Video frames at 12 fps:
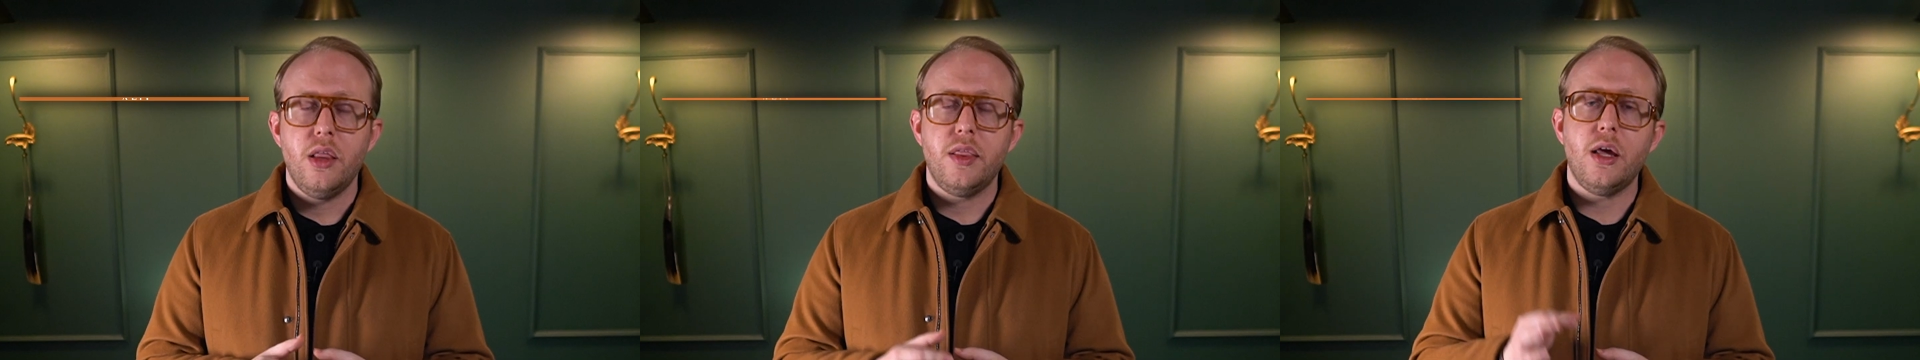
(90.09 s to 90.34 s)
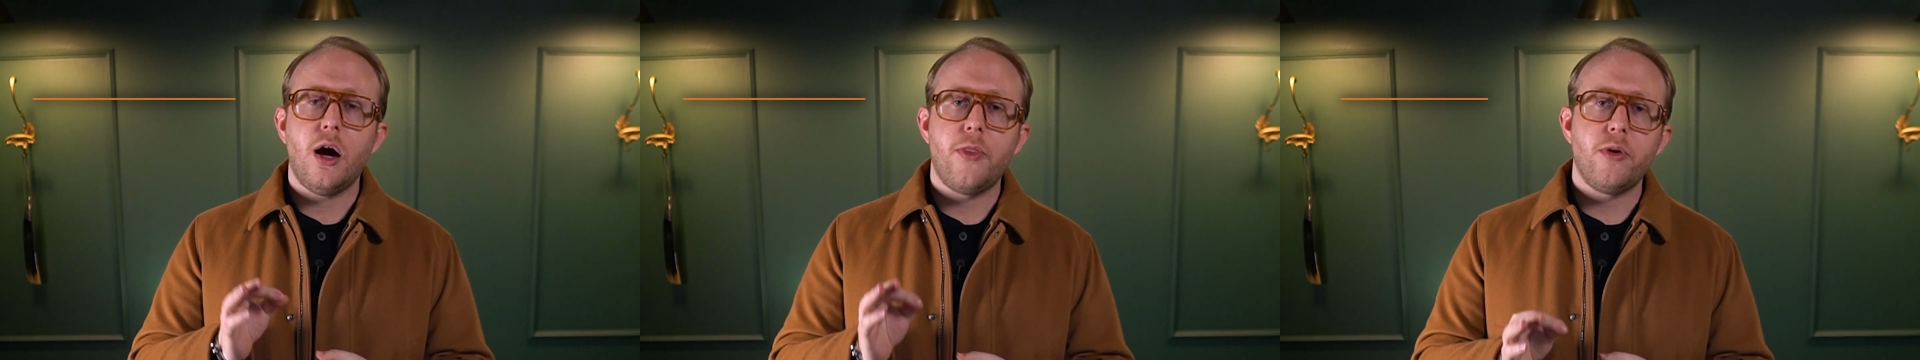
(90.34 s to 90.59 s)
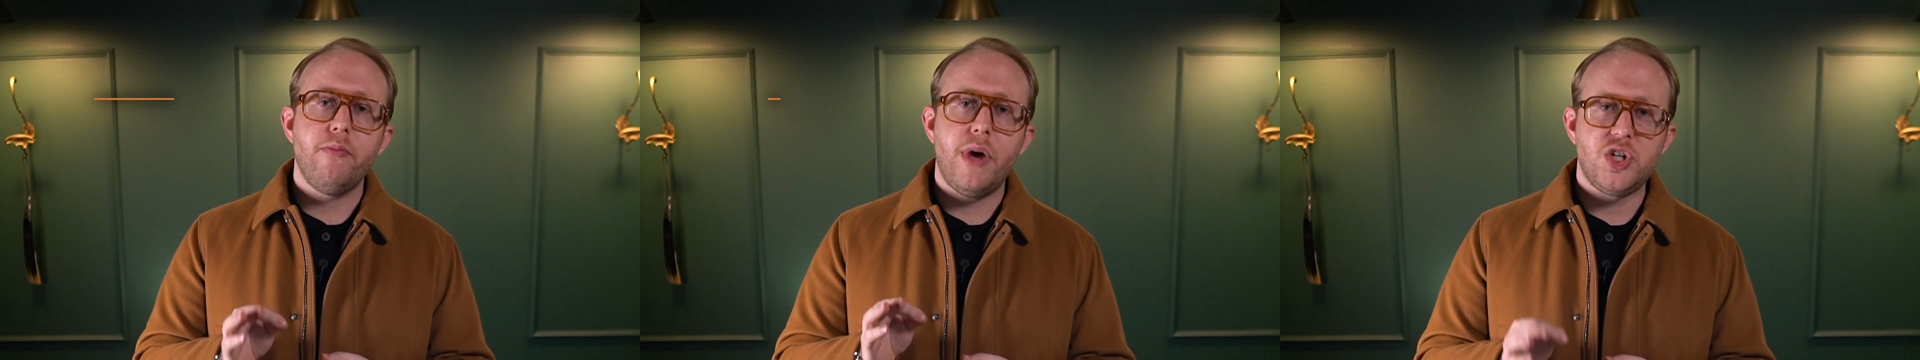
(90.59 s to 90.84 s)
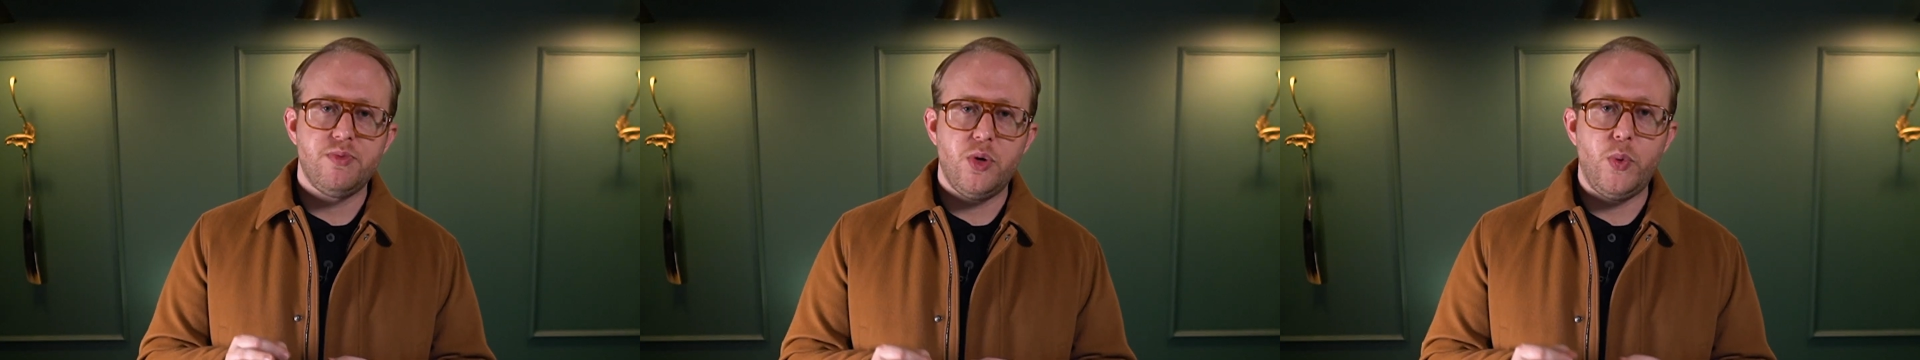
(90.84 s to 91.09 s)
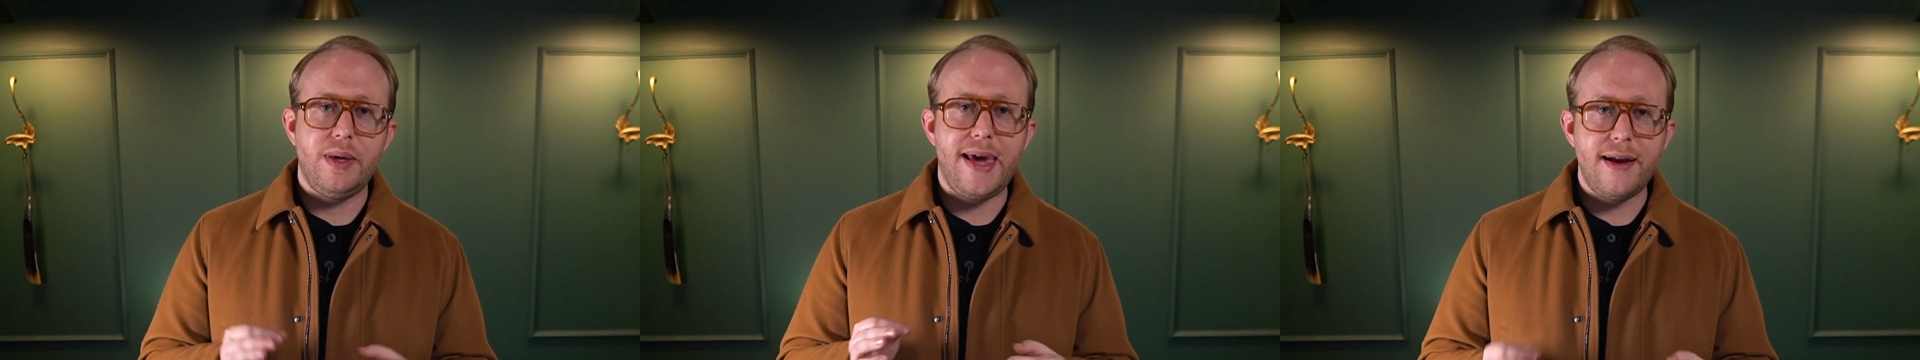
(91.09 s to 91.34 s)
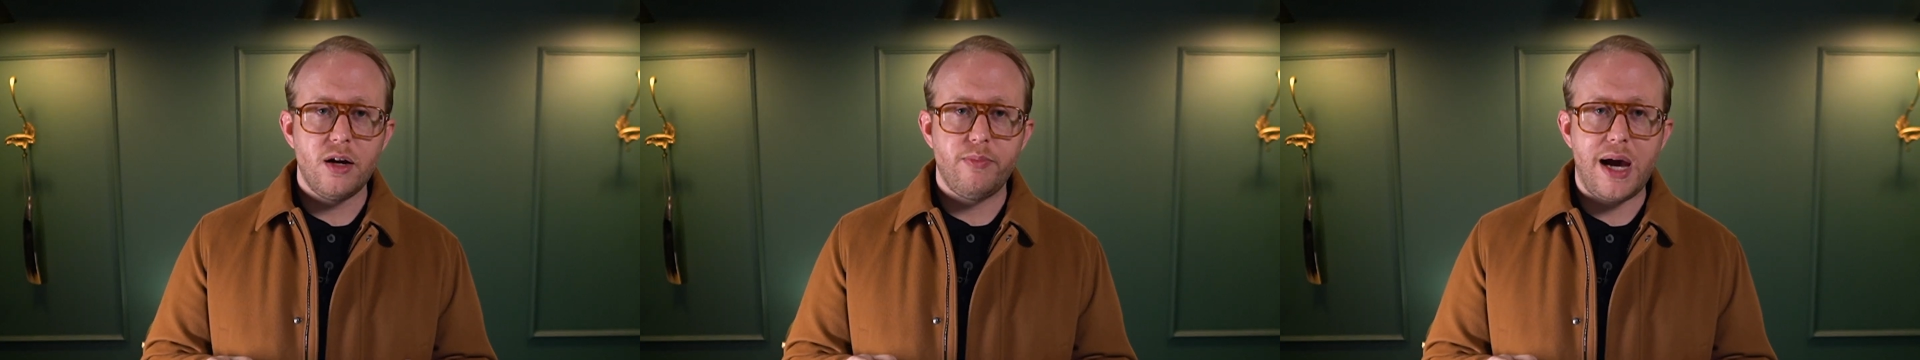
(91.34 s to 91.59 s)
The other measurement we
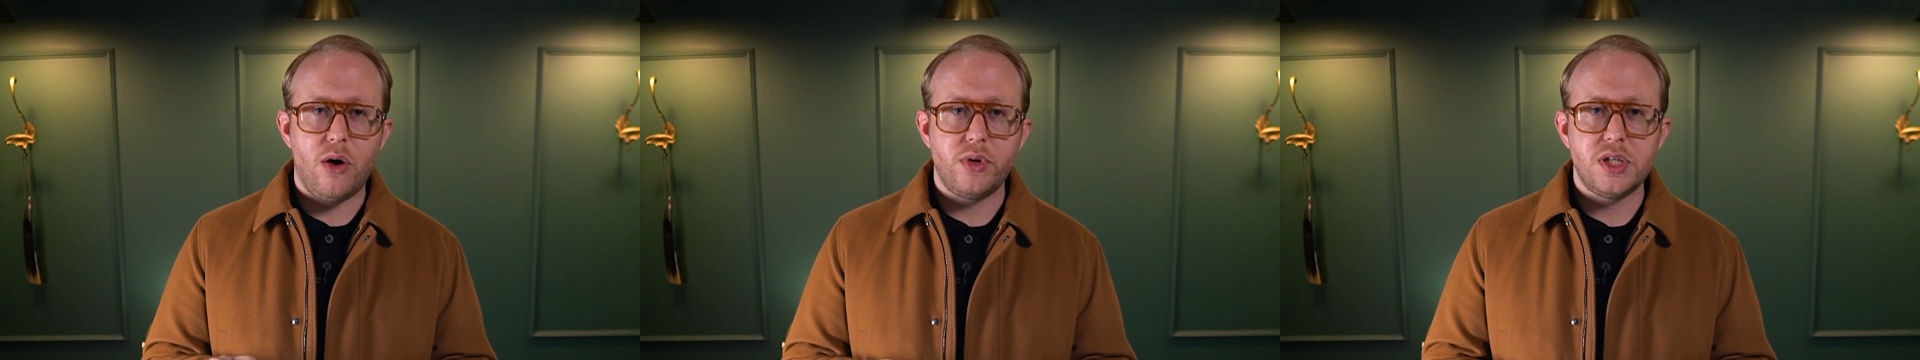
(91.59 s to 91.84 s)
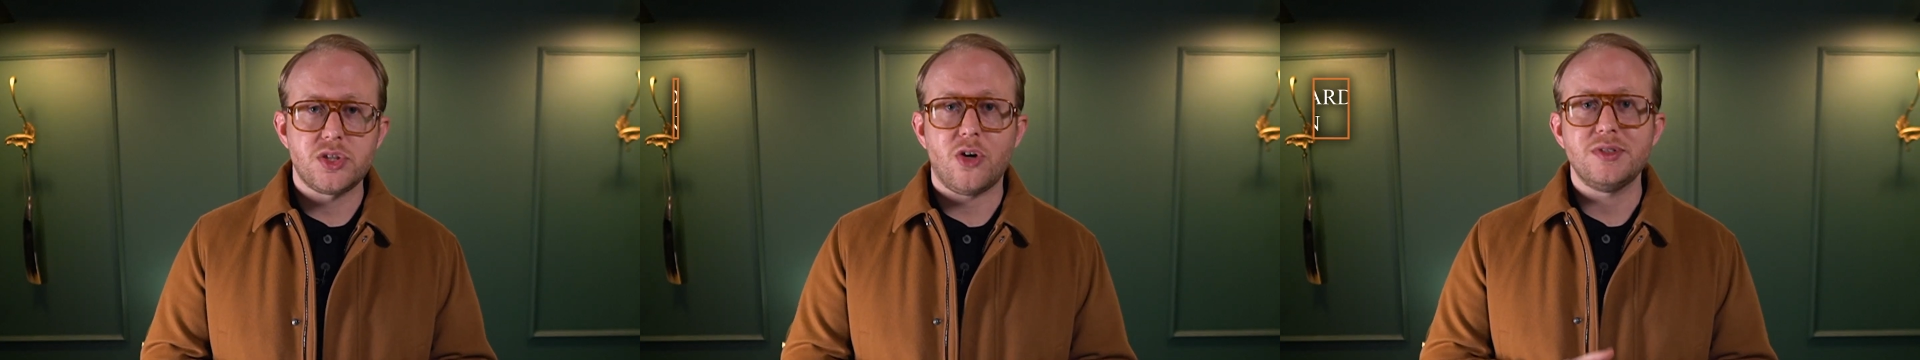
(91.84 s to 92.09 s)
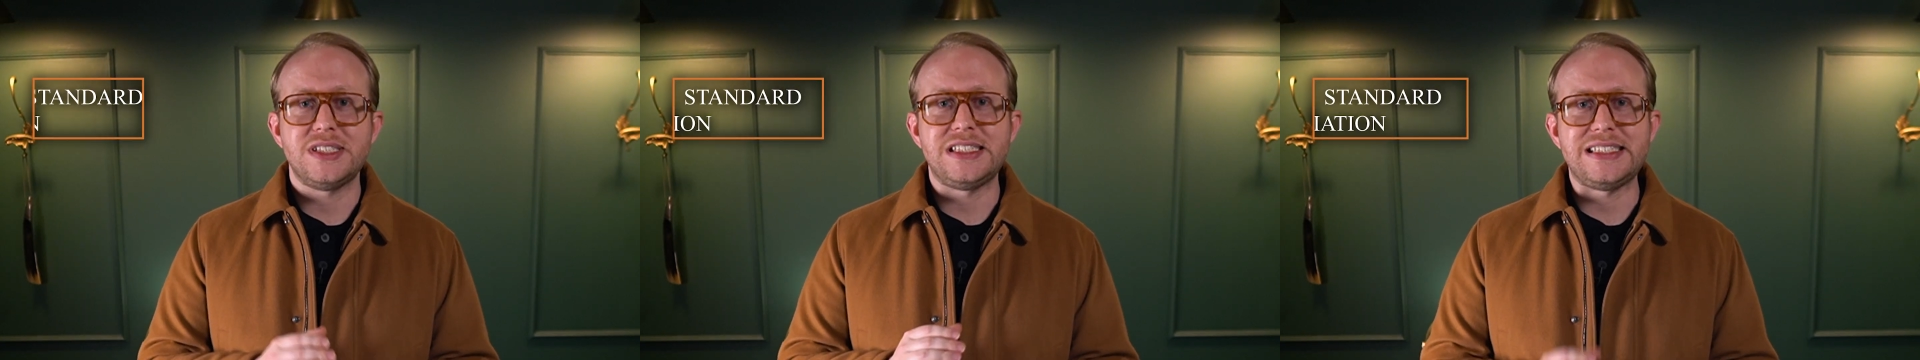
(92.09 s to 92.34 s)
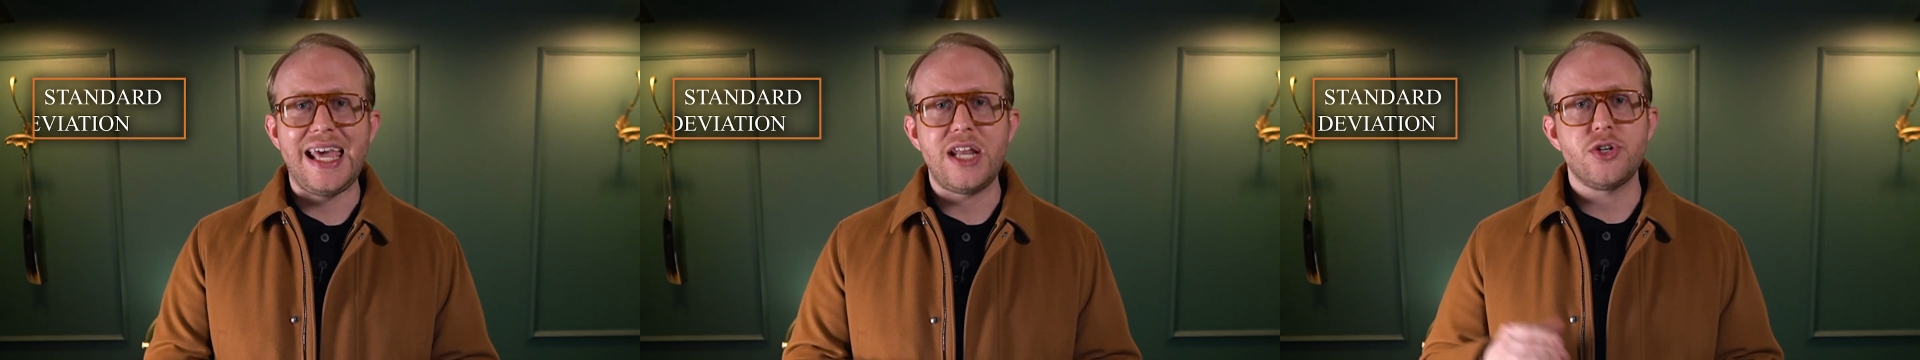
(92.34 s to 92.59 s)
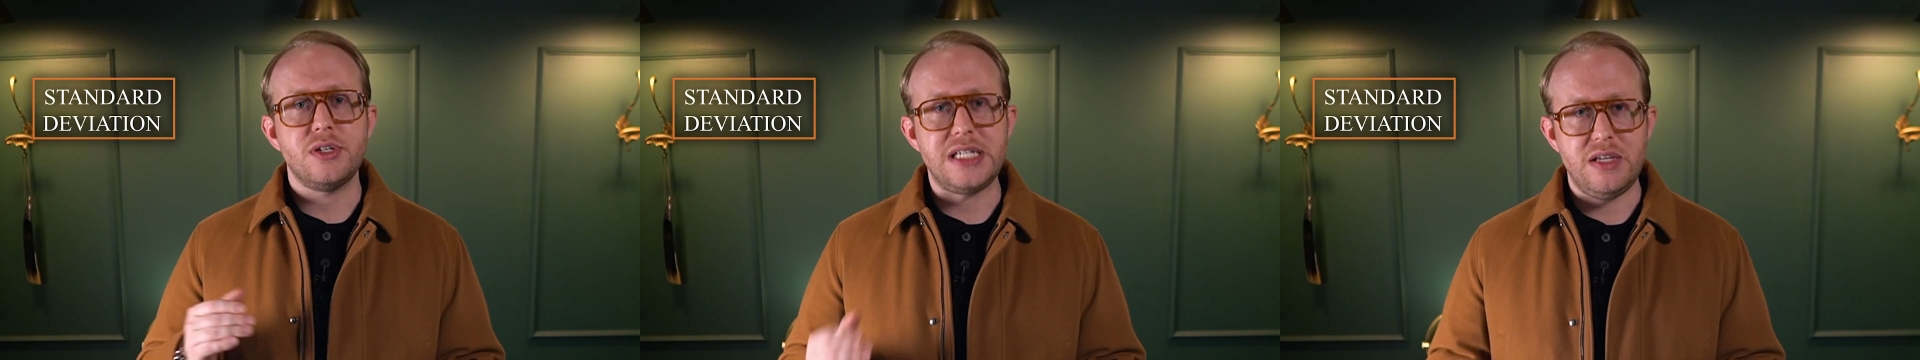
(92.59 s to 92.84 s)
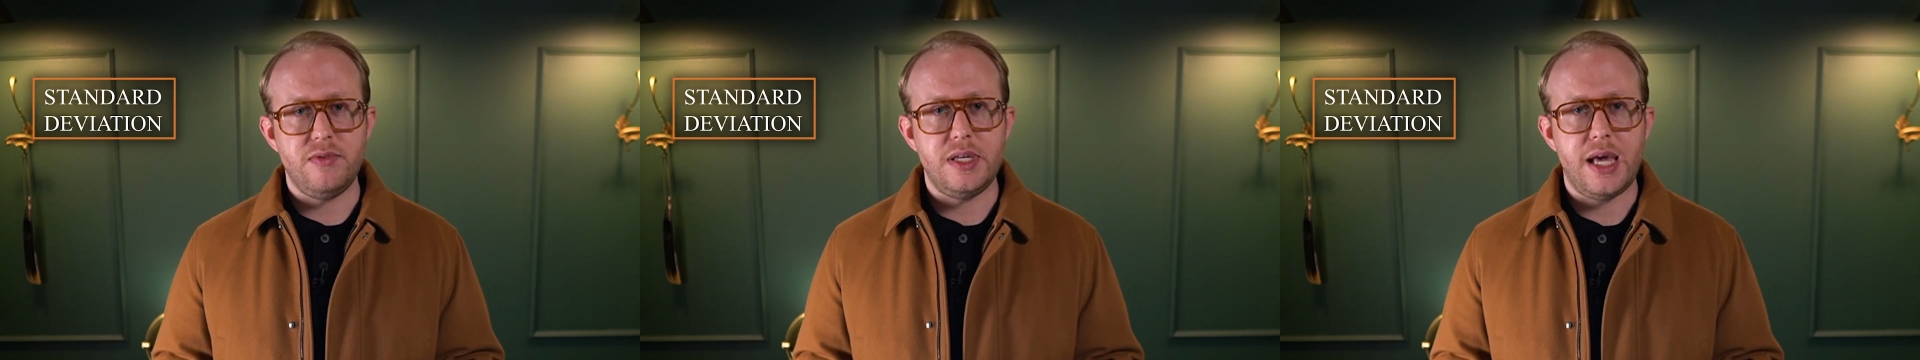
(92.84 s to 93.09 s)
care about is called standard
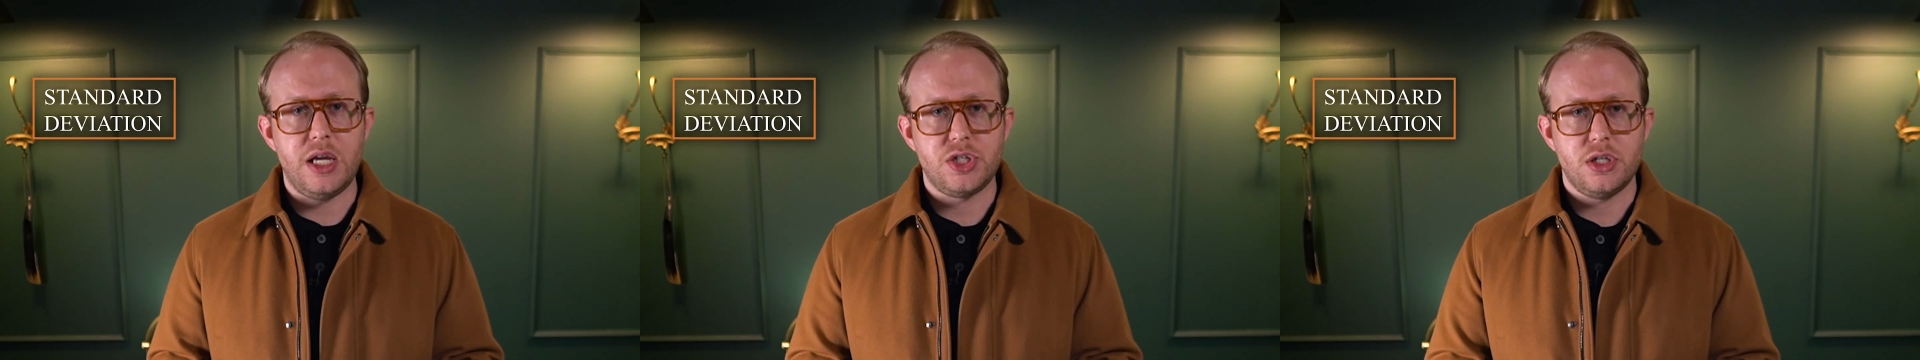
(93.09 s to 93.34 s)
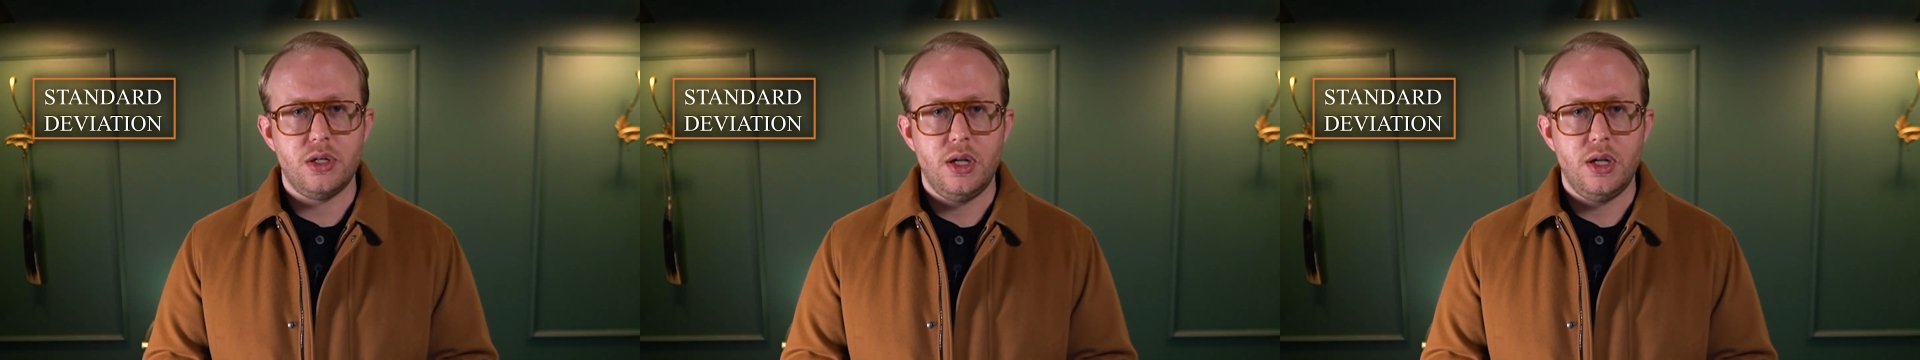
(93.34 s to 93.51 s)
deviation,